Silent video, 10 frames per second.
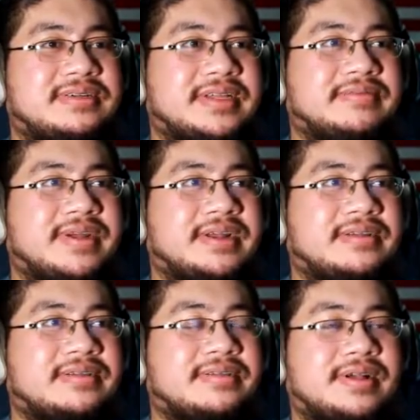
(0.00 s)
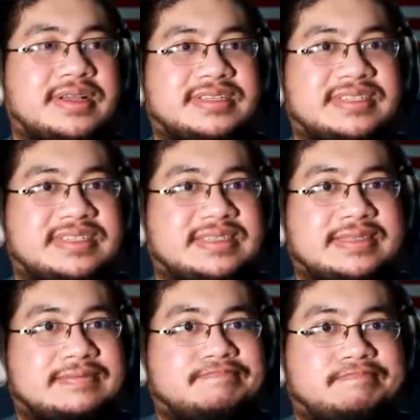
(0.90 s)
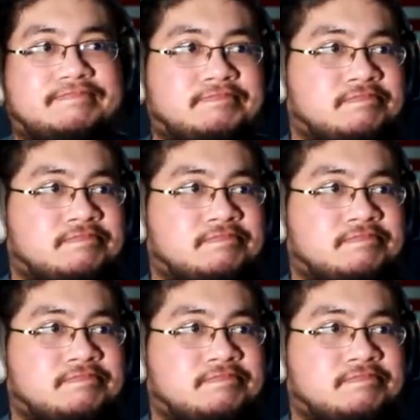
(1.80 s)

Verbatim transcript: literally indicate this area is it's, safe.